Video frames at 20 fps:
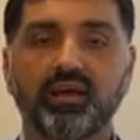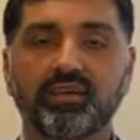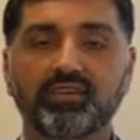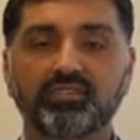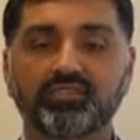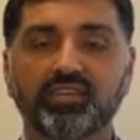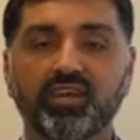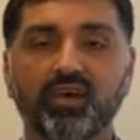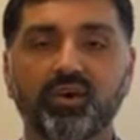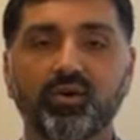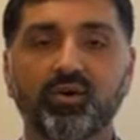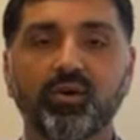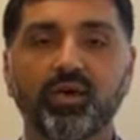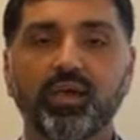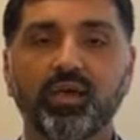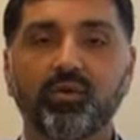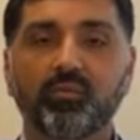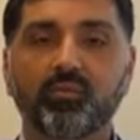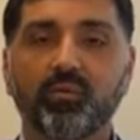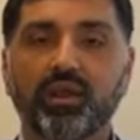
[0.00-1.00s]
So
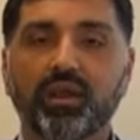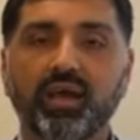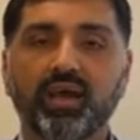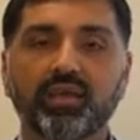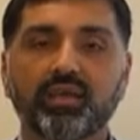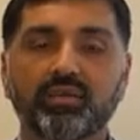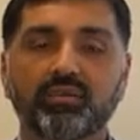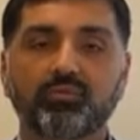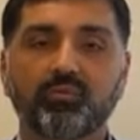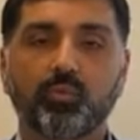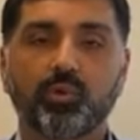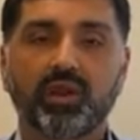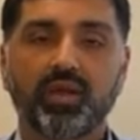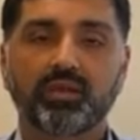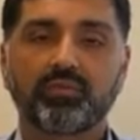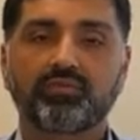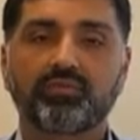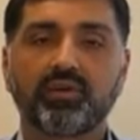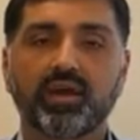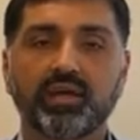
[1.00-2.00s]
when
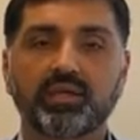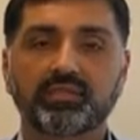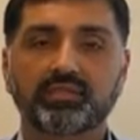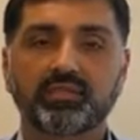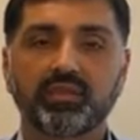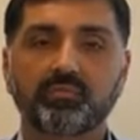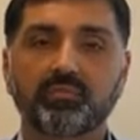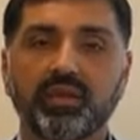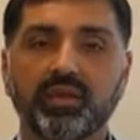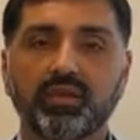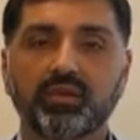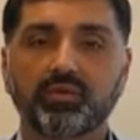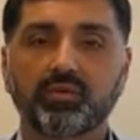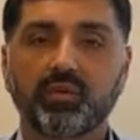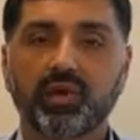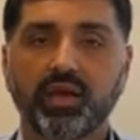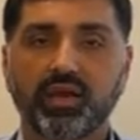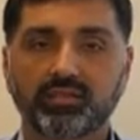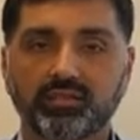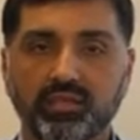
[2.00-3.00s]
I find somebody who
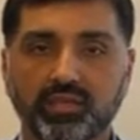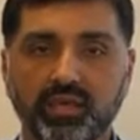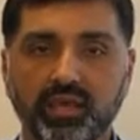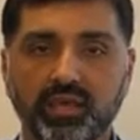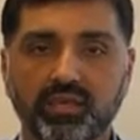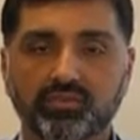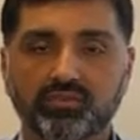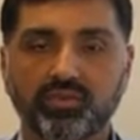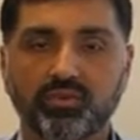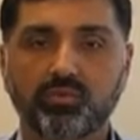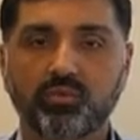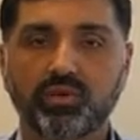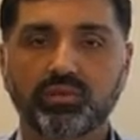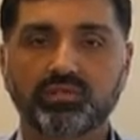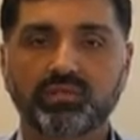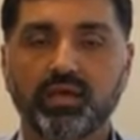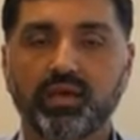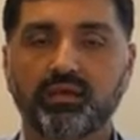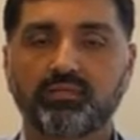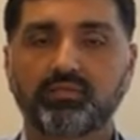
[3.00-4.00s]
has a cancer,
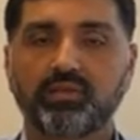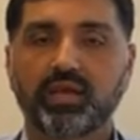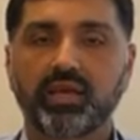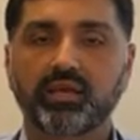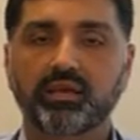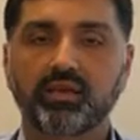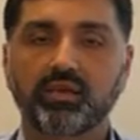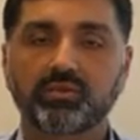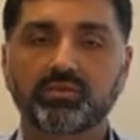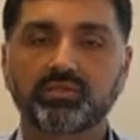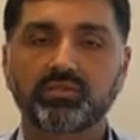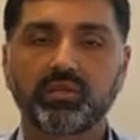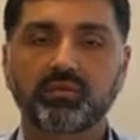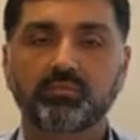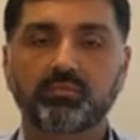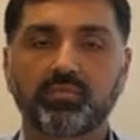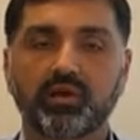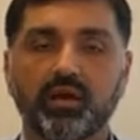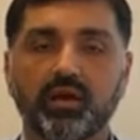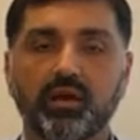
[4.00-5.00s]
once I've diagnosed them